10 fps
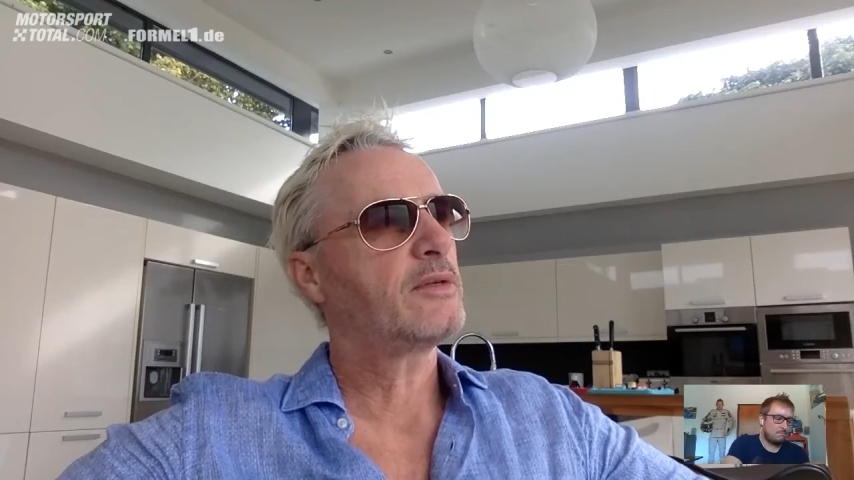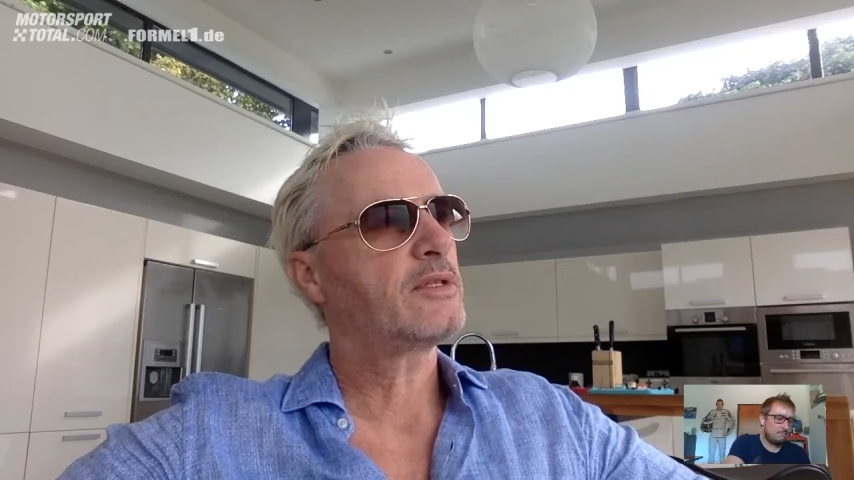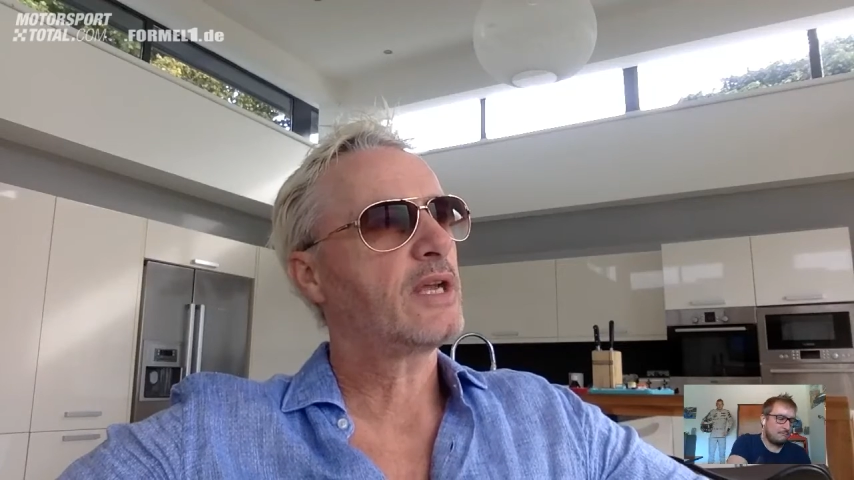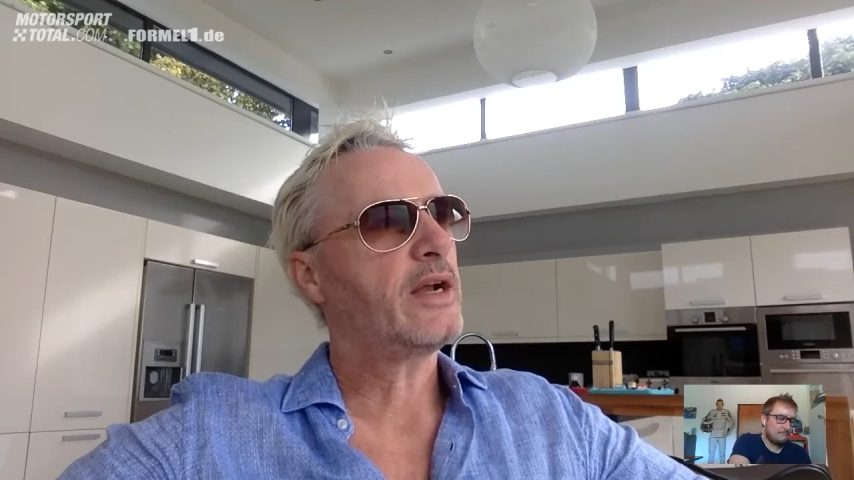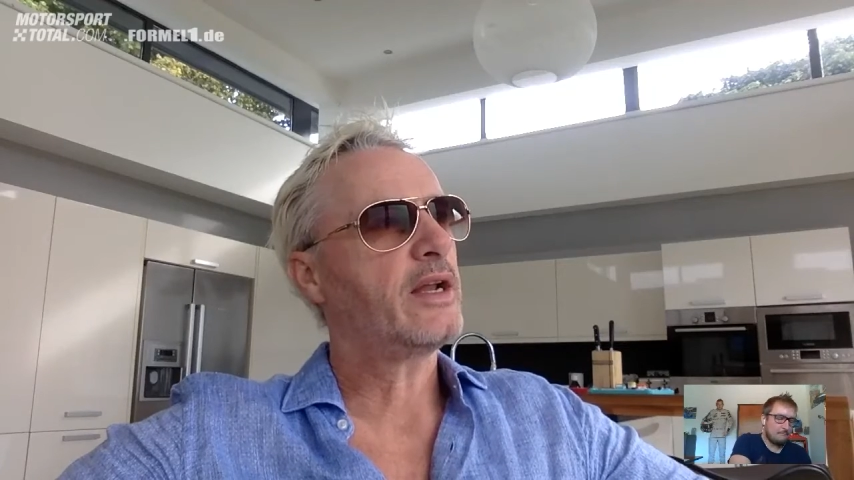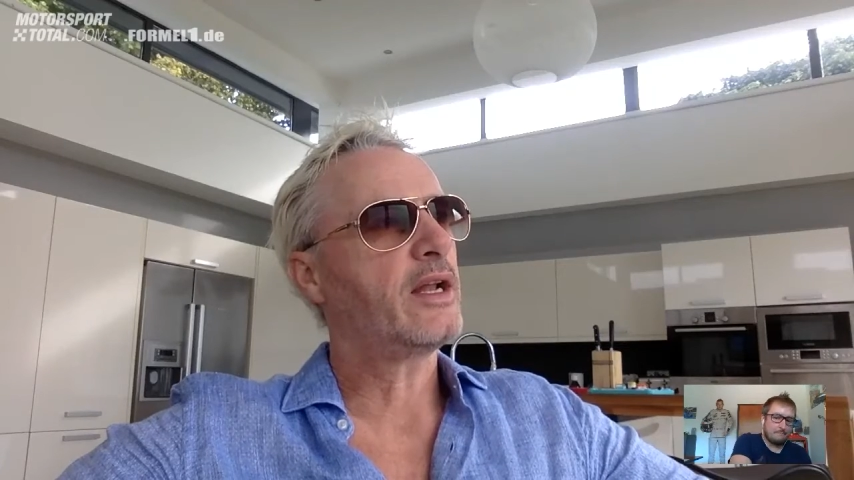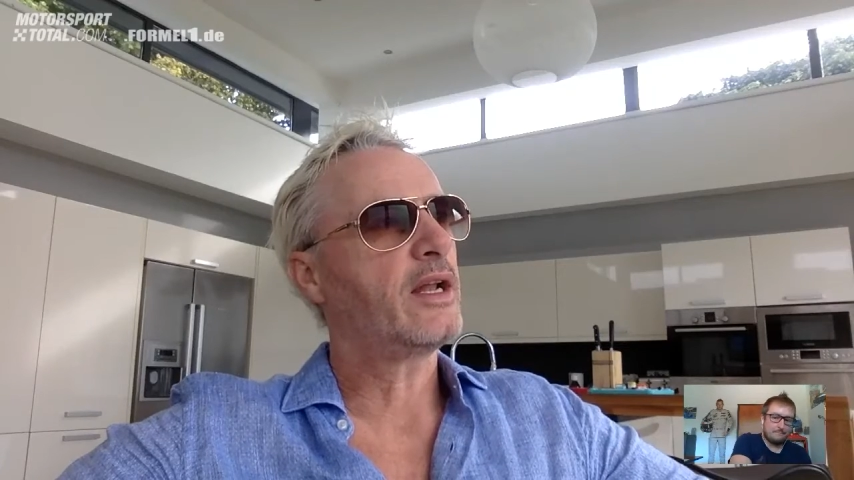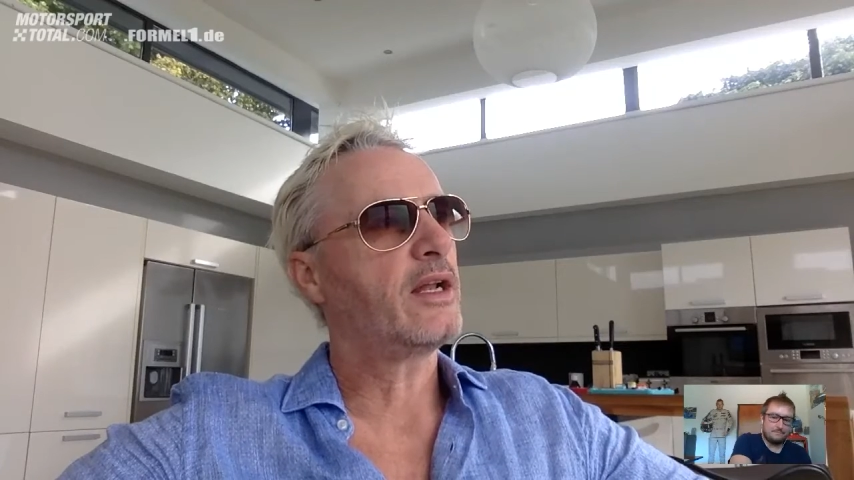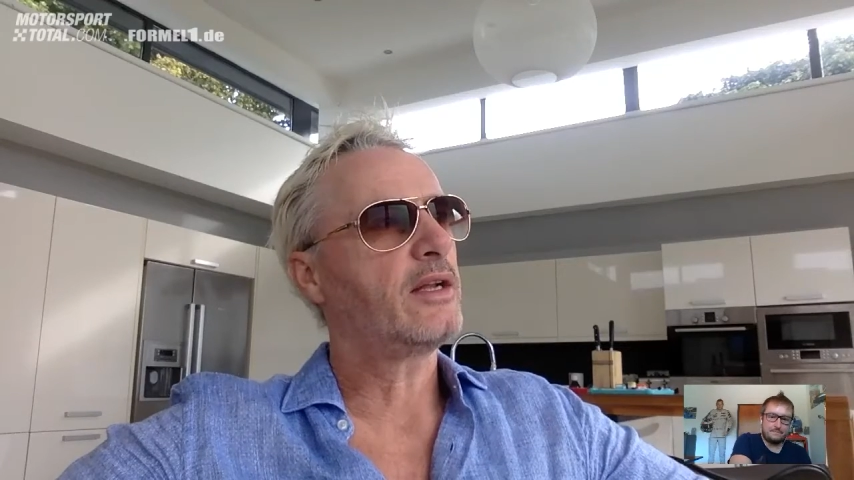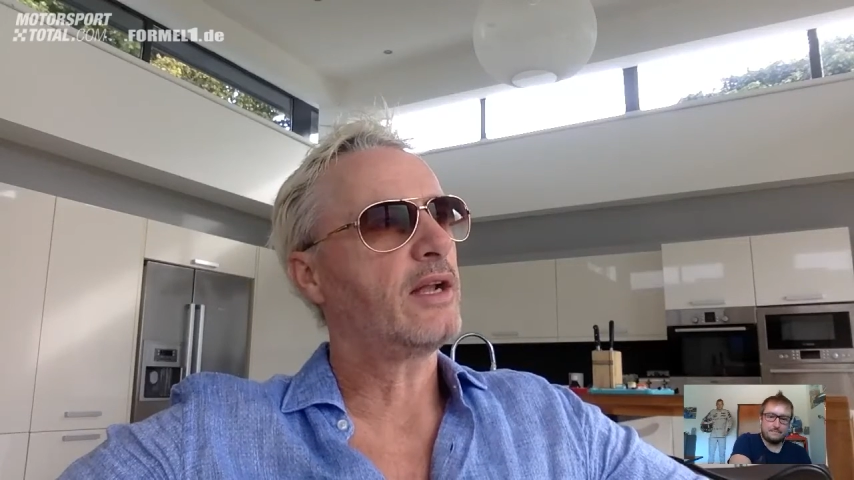kind
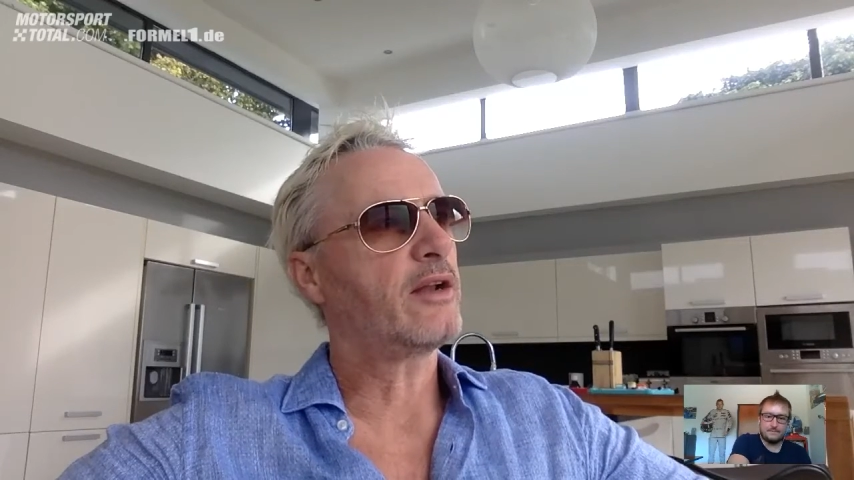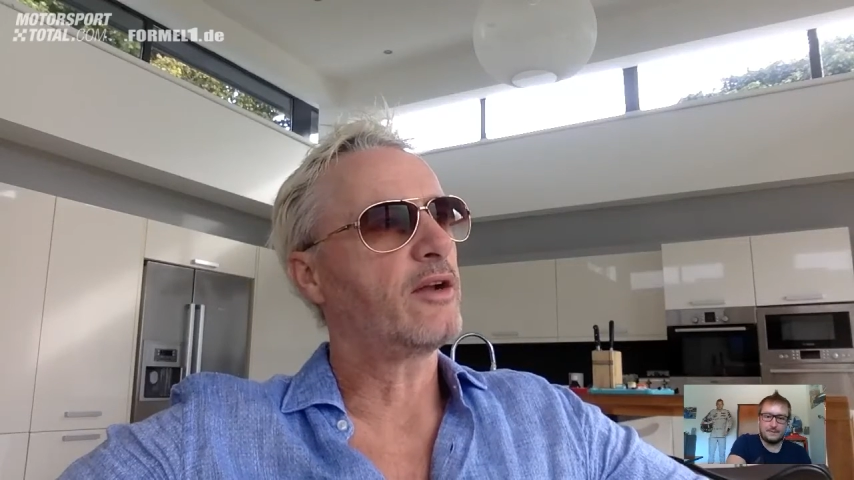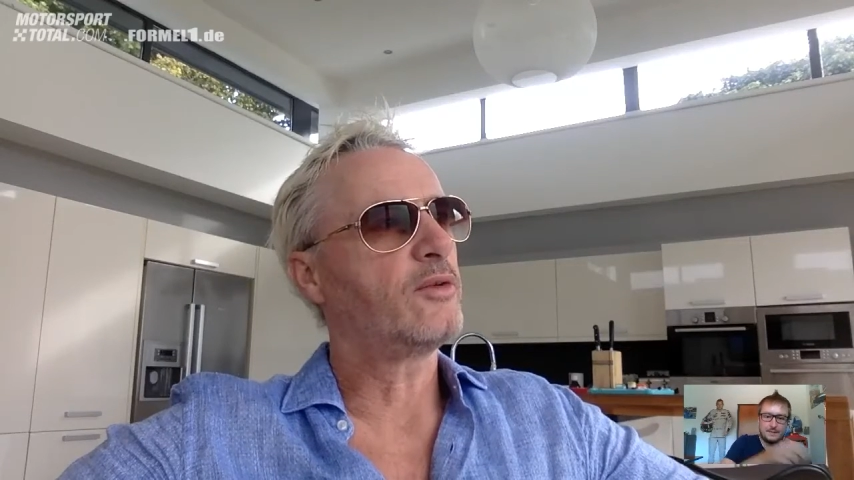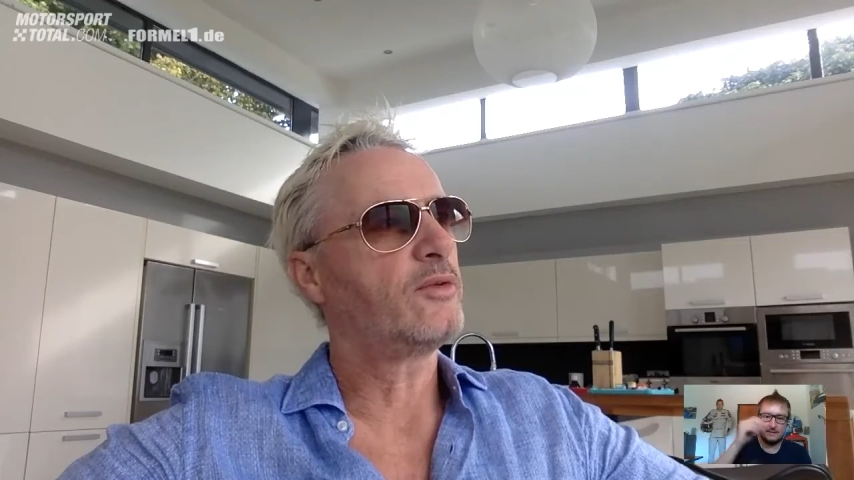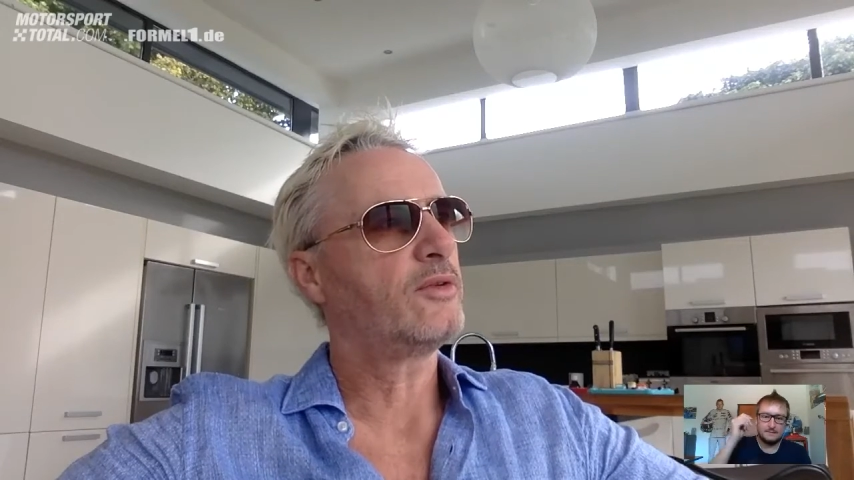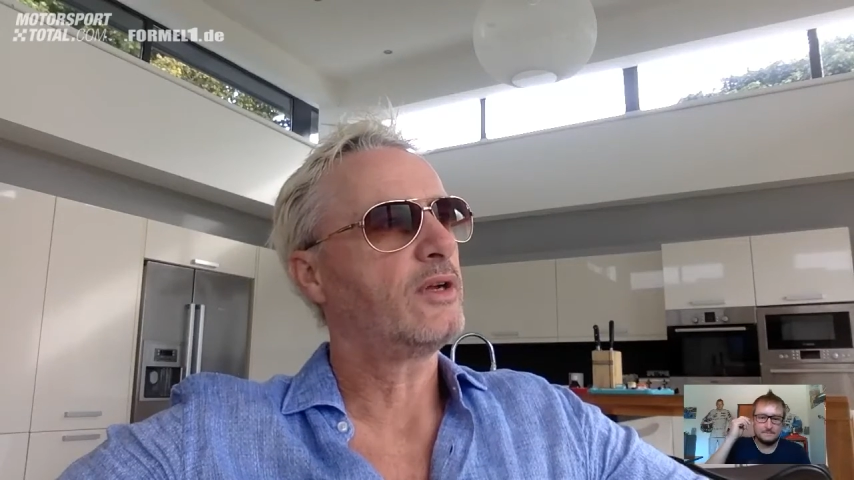of, I don't know,